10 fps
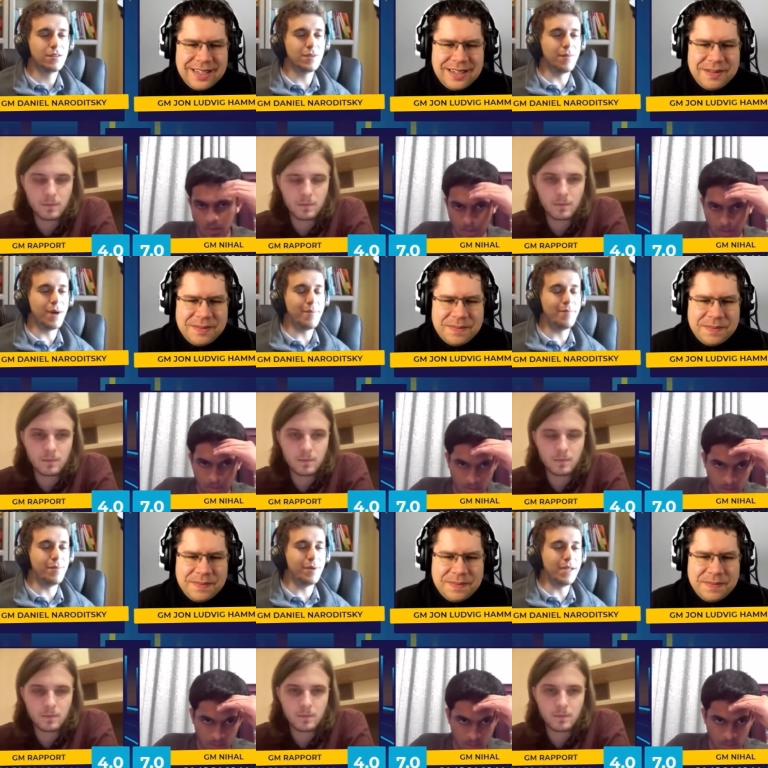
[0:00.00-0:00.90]
Speaker 1: I mean, it
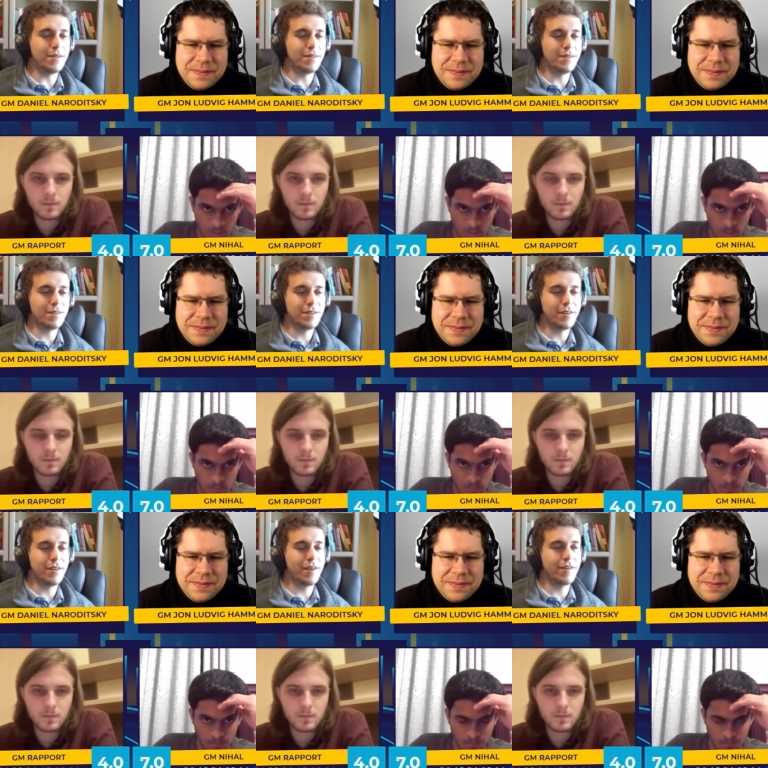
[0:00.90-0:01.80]
might be, but
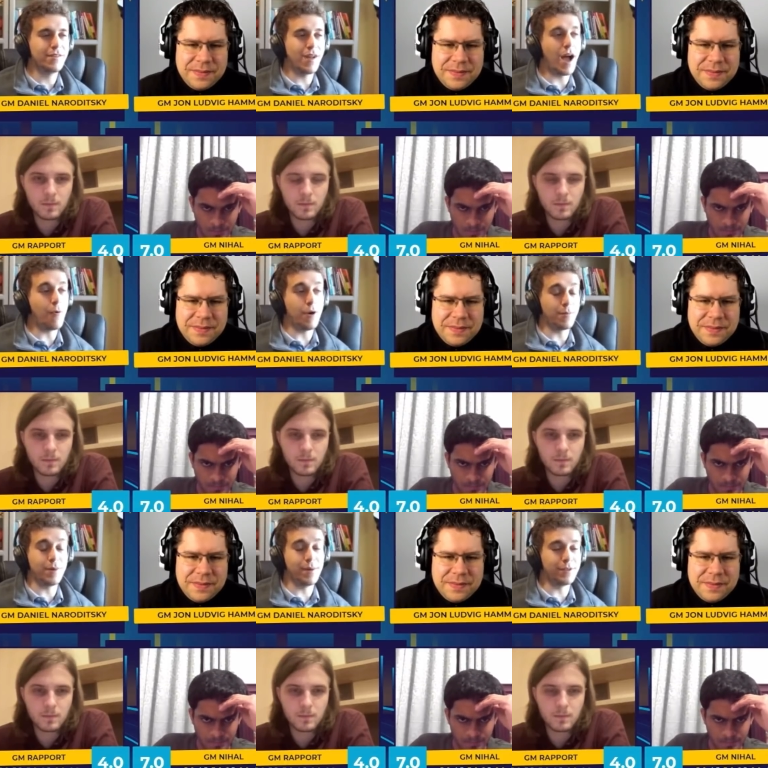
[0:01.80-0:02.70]
I
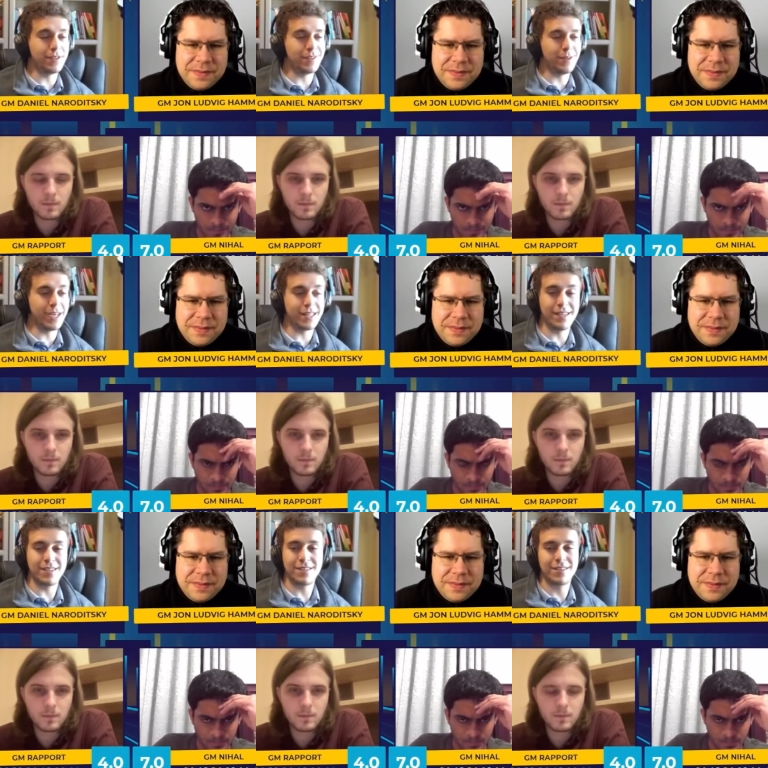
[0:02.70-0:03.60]
want to be able to tilt like
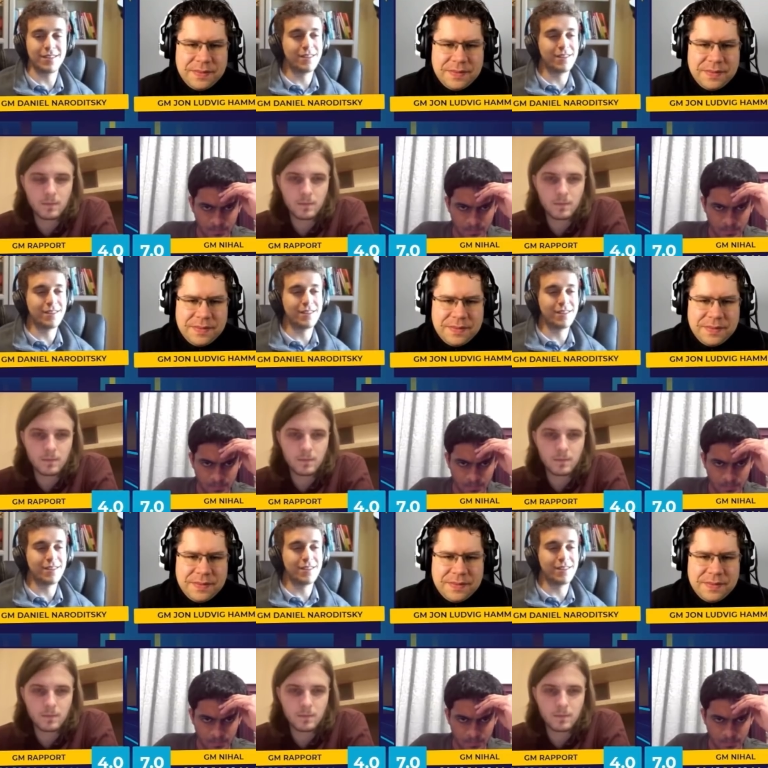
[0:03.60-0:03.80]
this.